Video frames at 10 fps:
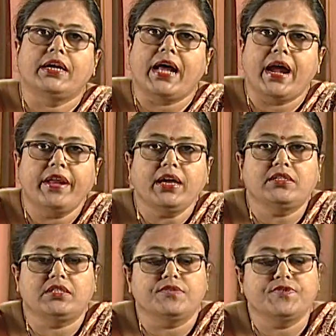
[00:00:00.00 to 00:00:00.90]

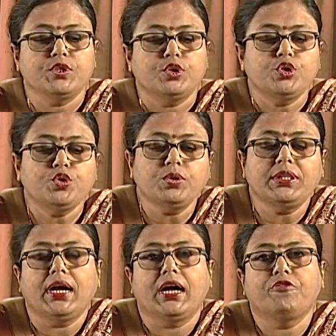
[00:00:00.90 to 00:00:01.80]
directives to
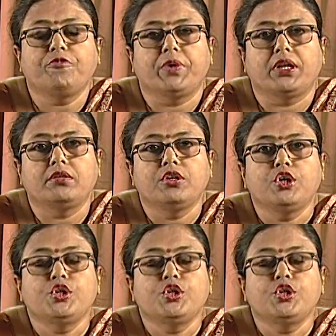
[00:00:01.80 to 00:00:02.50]
the government